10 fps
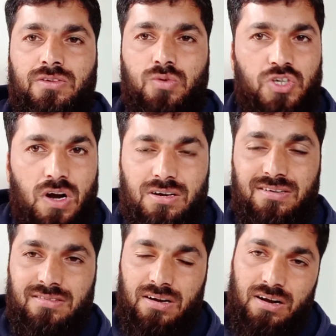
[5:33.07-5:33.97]
So
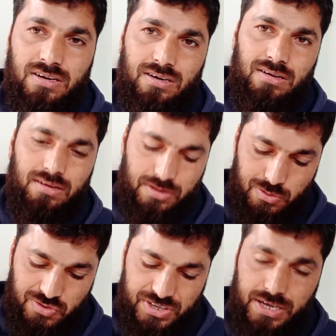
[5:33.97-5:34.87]
shortcuts are not
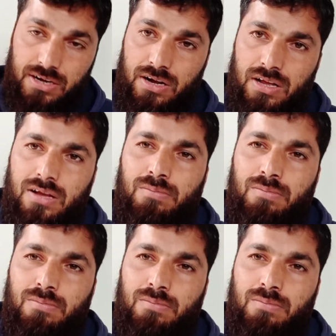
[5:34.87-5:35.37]
used here.